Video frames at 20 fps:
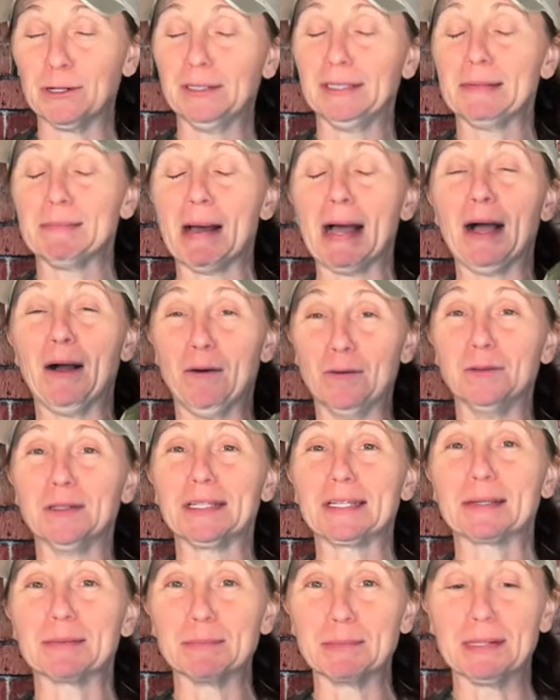Really my
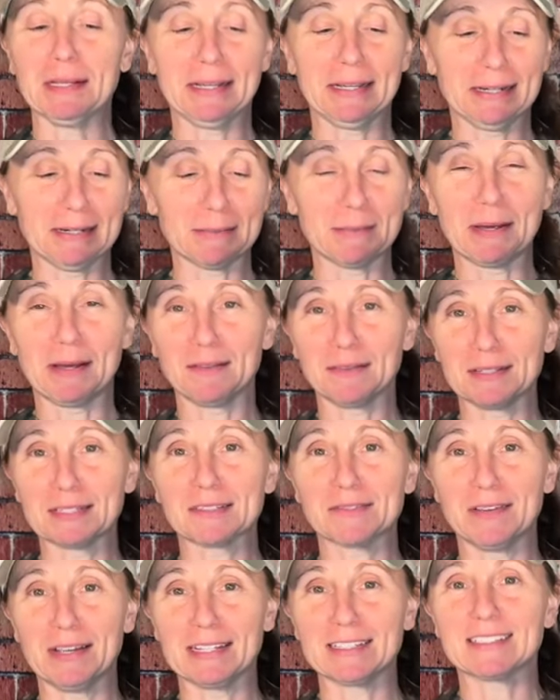only complaint about this
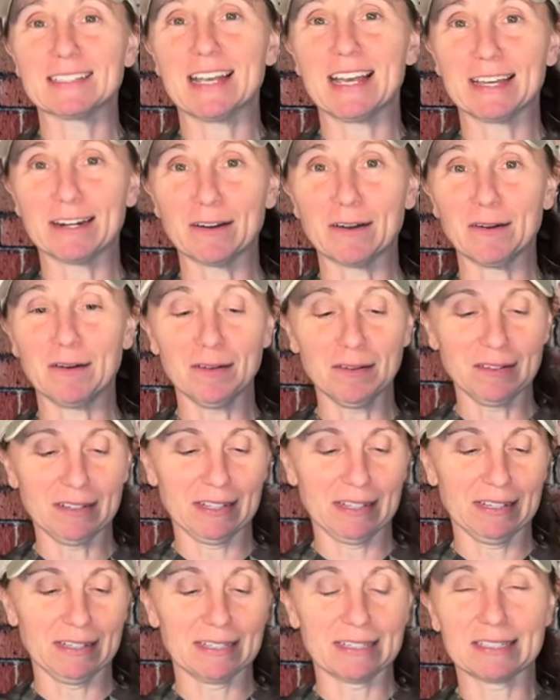vest at all
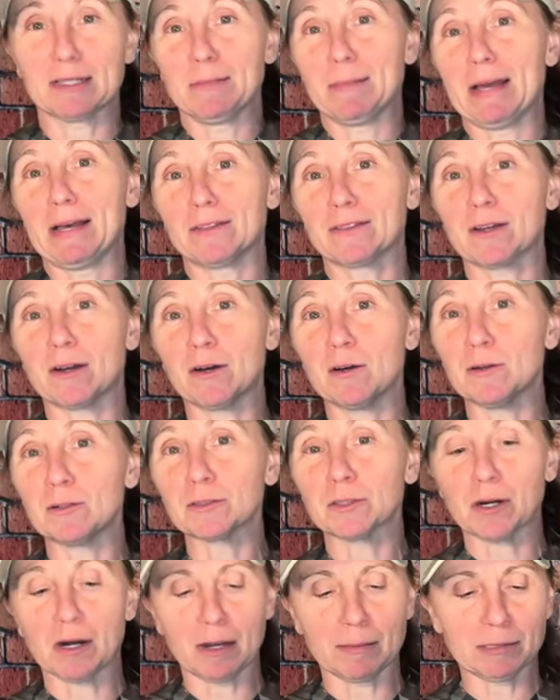is the mouth call
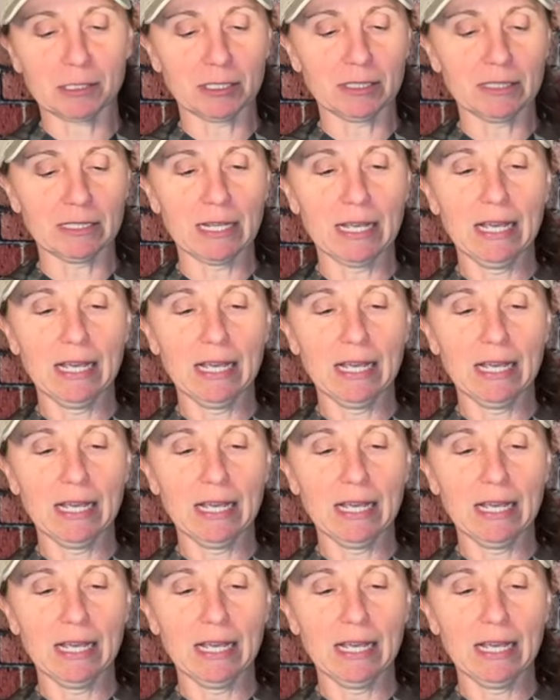holder options.